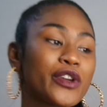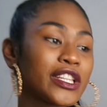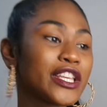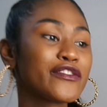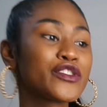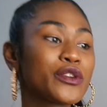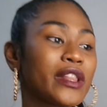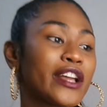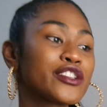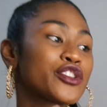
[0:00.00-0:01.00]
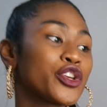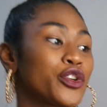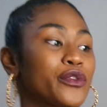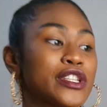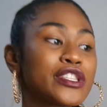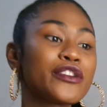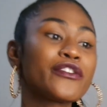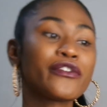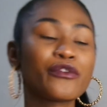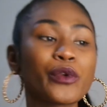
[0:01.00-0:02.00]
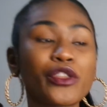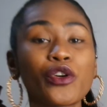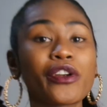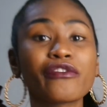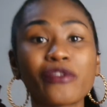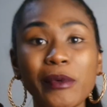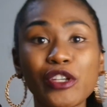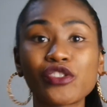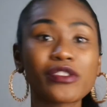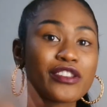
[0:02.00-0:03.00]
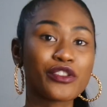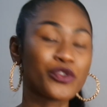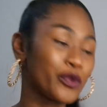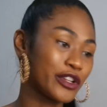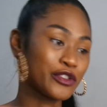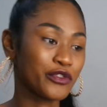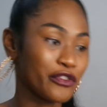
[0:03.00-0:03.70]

it gives you like security with your informations and so on and so